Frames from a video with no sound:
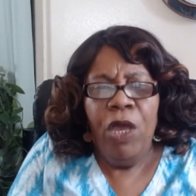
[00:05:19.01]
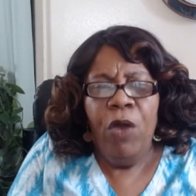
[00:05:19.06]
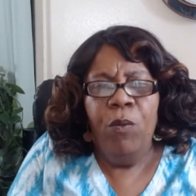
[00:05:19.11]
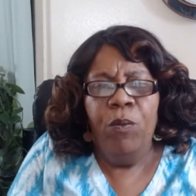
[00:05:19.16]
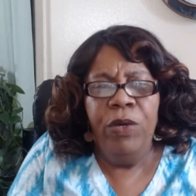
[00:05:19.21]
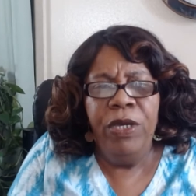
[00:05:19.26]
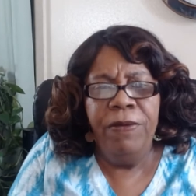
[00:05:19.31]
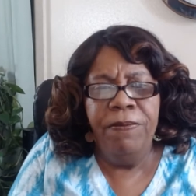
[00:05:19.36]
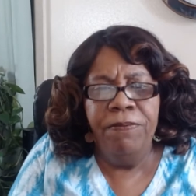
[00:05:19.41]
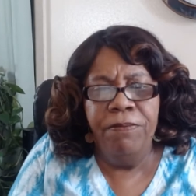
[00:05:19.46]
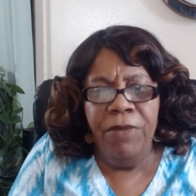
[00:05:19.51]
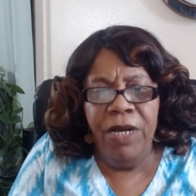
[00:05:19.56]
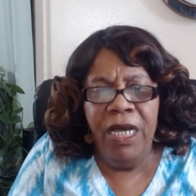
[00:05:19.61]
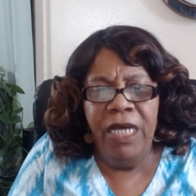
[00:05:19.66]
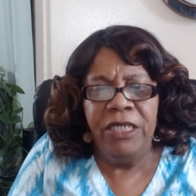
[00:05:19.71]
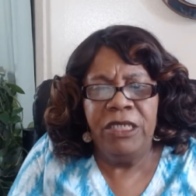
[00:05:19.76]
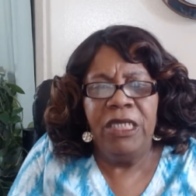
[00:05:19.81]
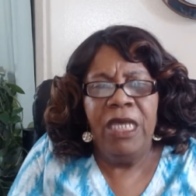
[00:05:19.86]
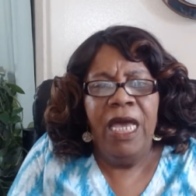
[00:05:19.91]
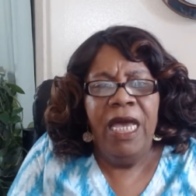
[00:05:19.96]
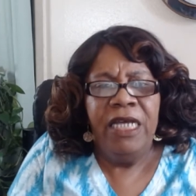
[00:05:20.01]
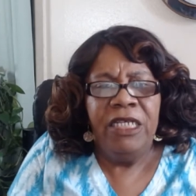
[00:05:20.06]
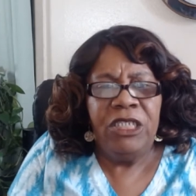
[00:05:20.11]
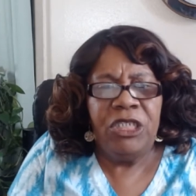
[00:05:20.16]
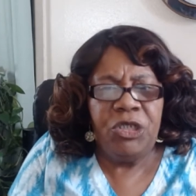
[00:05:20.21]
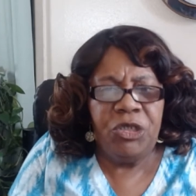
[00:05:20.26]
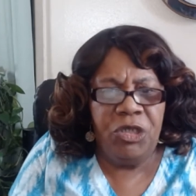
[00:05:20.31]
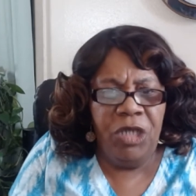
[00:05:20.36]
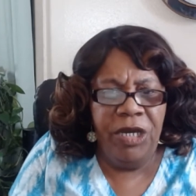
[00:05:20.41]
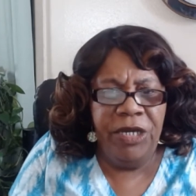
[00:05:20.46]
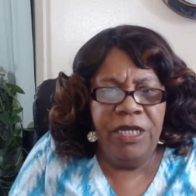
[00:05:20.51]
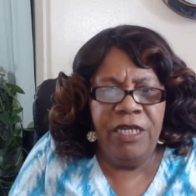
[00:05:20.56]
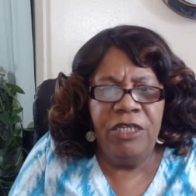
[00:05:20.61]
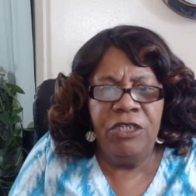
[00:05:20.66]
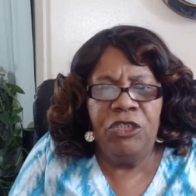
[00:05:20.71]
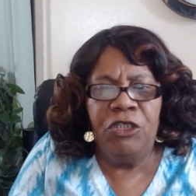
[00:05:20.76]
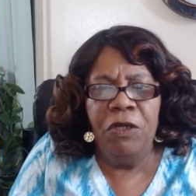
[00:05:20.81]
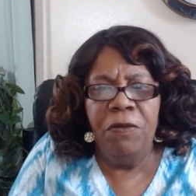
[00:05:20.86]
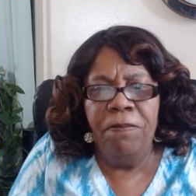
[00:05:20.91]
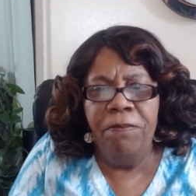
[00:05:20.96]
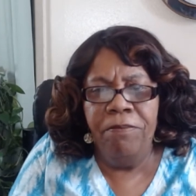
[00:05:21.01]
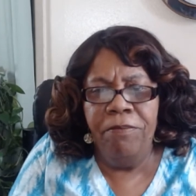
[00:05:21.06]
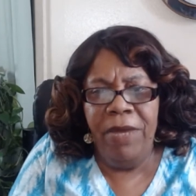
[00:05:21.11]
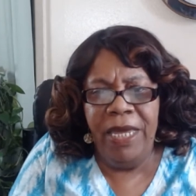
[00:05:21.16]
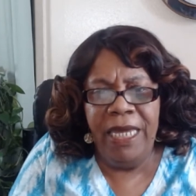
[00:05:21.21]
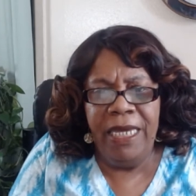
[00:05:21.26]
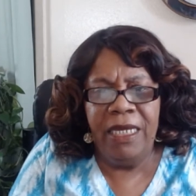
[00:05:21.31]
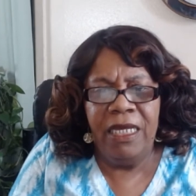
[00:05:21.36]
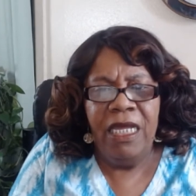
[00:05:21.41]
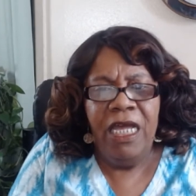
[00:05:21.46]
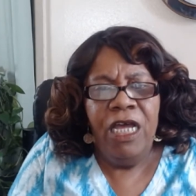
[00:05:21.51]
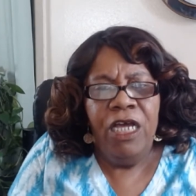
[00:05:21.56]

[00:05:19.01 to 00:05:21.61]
we must study to make